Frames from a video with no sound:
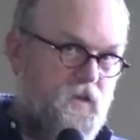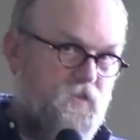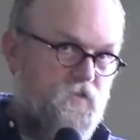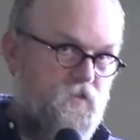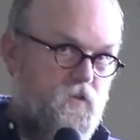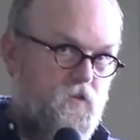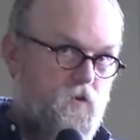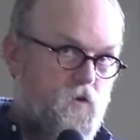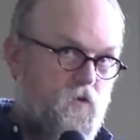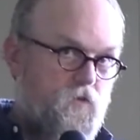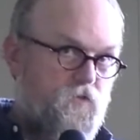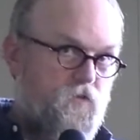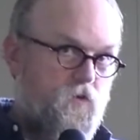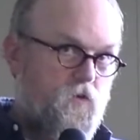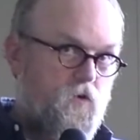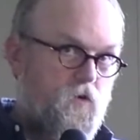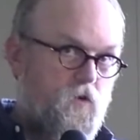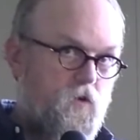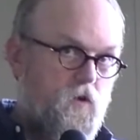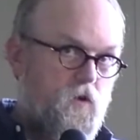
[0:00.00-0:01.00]
is that those
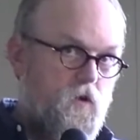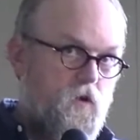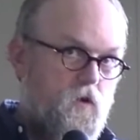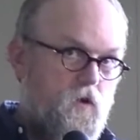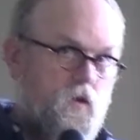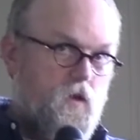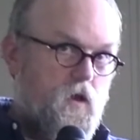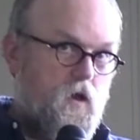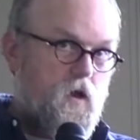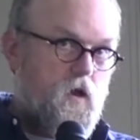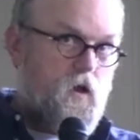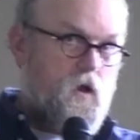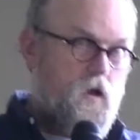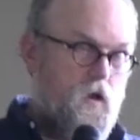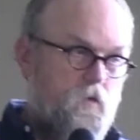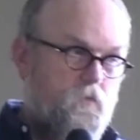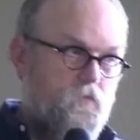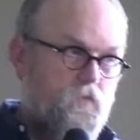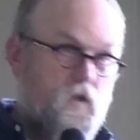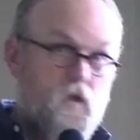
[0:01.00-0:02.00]
are
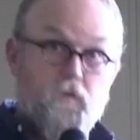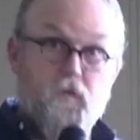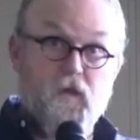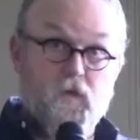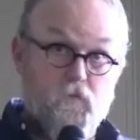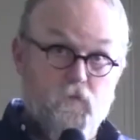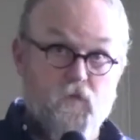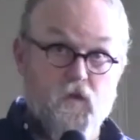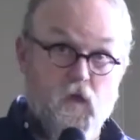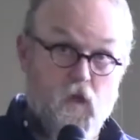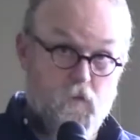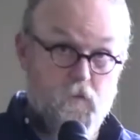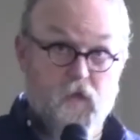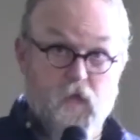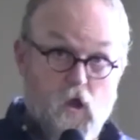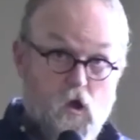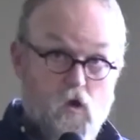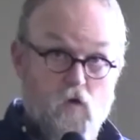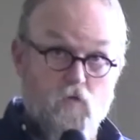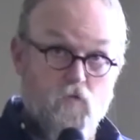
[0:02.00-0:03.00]
going to be
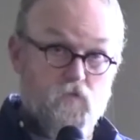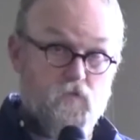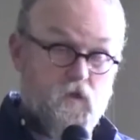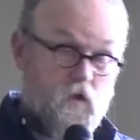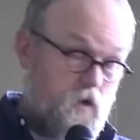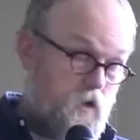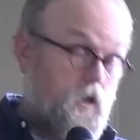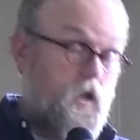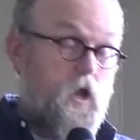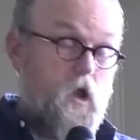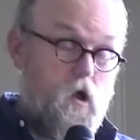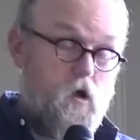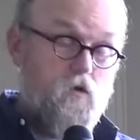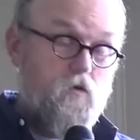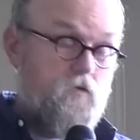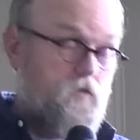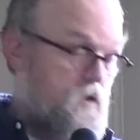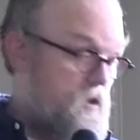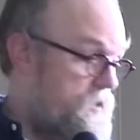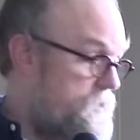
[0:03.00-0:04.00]
go. They're going to
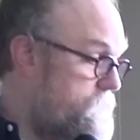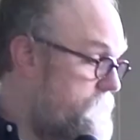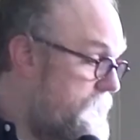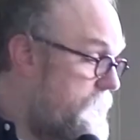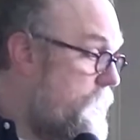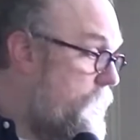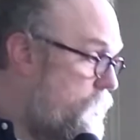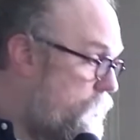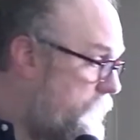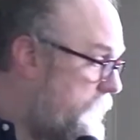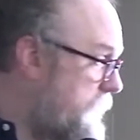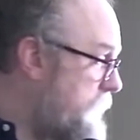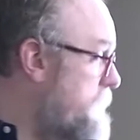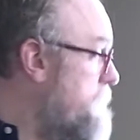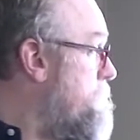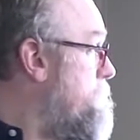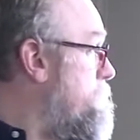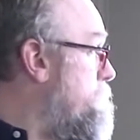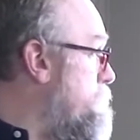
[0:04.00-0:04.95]
go. They're going to be going.